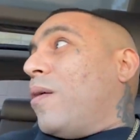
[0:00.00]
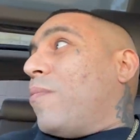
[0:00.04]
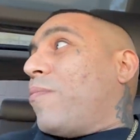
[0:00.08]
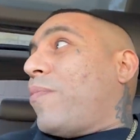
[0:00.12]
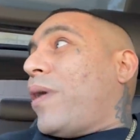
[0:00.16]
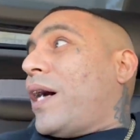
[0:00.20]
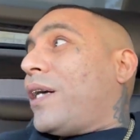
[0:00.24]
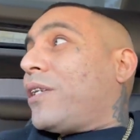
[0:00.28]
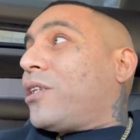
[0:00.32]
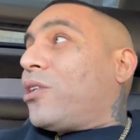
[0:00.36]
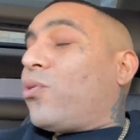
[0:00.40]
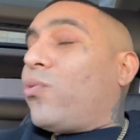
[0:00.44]

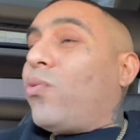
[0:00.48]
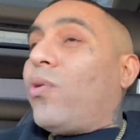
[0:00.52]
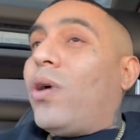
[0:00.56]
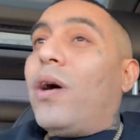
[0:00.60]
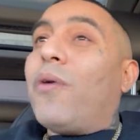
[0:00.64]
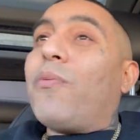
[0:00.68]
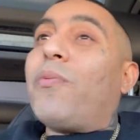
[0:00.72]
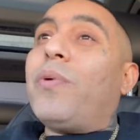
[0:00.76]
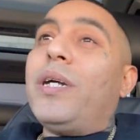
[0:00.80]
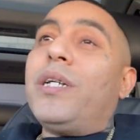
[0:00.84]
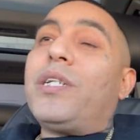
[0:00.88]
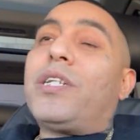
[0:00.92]
Pastor
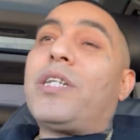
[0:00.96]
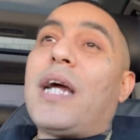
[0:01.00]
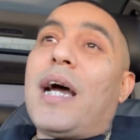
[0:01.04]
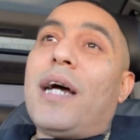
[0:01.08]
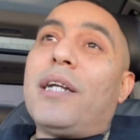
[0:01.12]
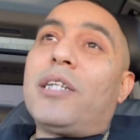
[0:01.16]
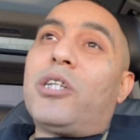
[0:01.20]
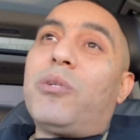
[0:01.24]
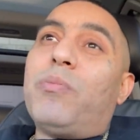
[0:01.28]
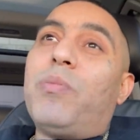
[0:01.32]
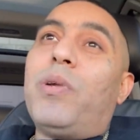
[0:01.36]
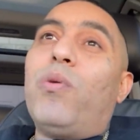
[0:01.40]
Juan reached
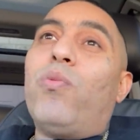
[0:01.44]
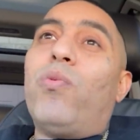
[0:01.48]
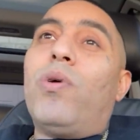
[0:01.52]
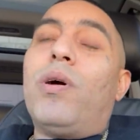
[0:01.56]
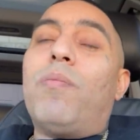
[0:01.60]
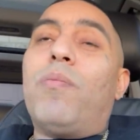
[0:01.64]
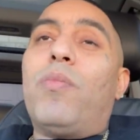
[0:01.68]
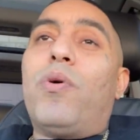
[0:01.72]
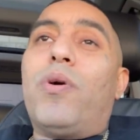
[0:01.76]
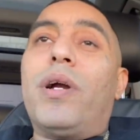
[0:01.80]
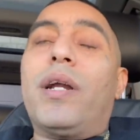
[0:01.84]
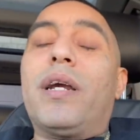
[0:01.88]
out to me
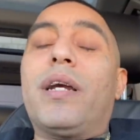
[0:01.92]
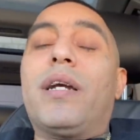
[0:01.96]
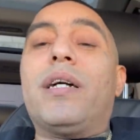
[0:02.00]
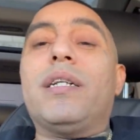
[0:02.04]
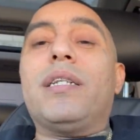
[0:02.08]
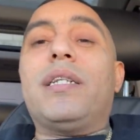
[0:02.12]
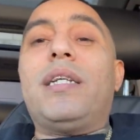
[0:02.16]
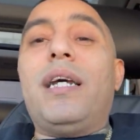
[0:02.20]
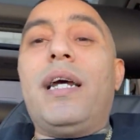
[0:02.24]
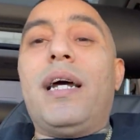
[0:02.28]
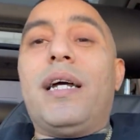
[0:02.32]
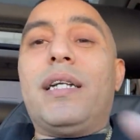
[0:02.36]
one morning
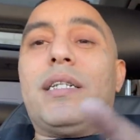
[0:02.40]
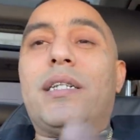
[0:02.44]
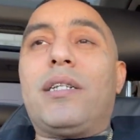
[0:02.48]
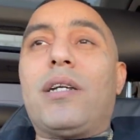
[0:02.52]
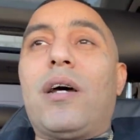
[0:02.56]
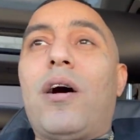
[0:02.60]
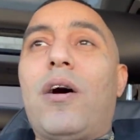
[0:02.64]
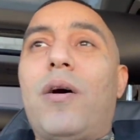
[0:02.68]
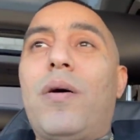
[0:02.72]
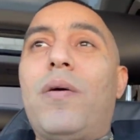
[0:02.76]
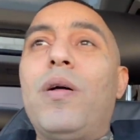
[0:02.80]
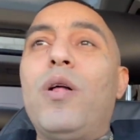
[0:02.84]
because he had
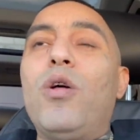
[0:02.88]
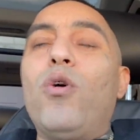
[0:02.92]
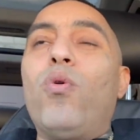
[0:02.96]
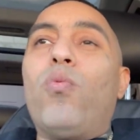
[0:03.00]
saw